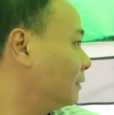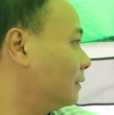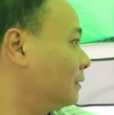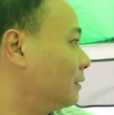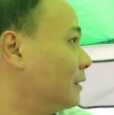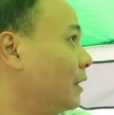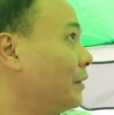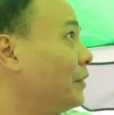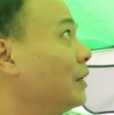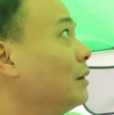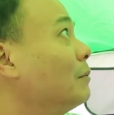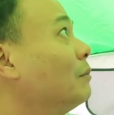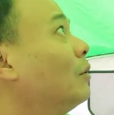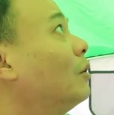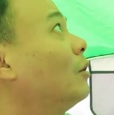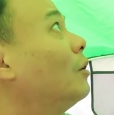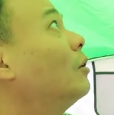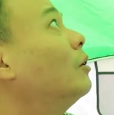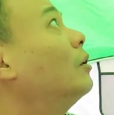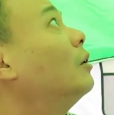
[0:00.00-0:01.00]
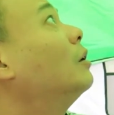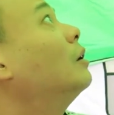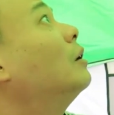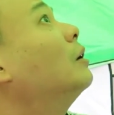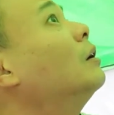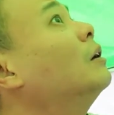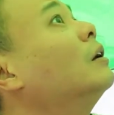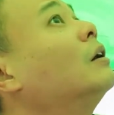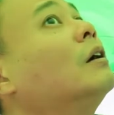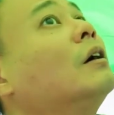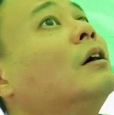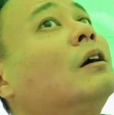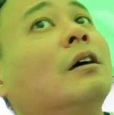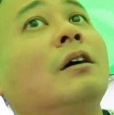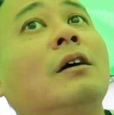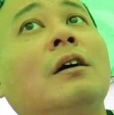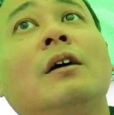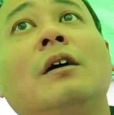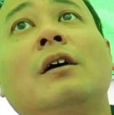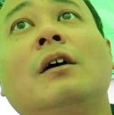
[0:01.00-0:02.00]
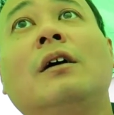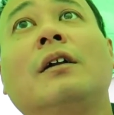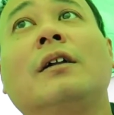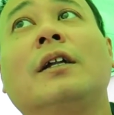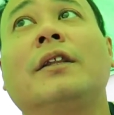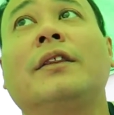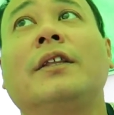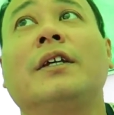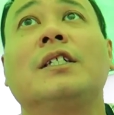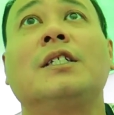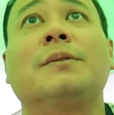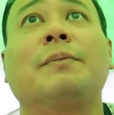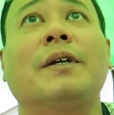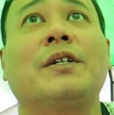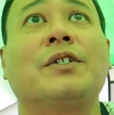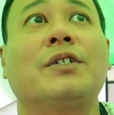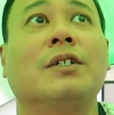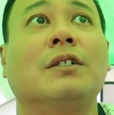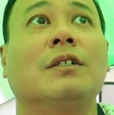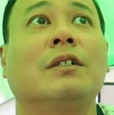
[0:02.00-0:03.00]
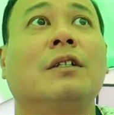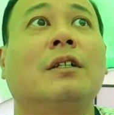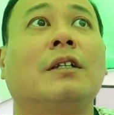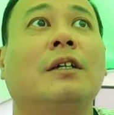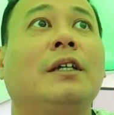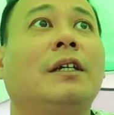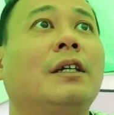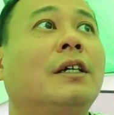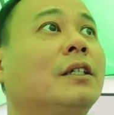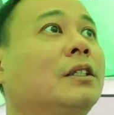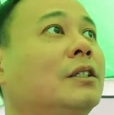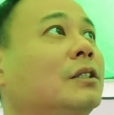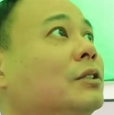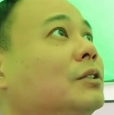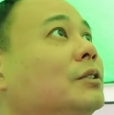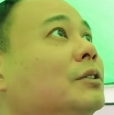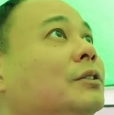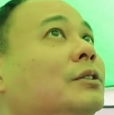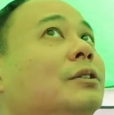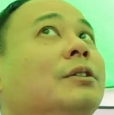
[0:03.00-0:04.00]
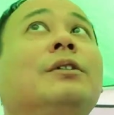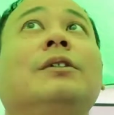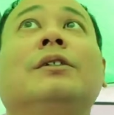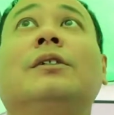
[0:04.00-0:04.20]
Nothing more, nothing special here to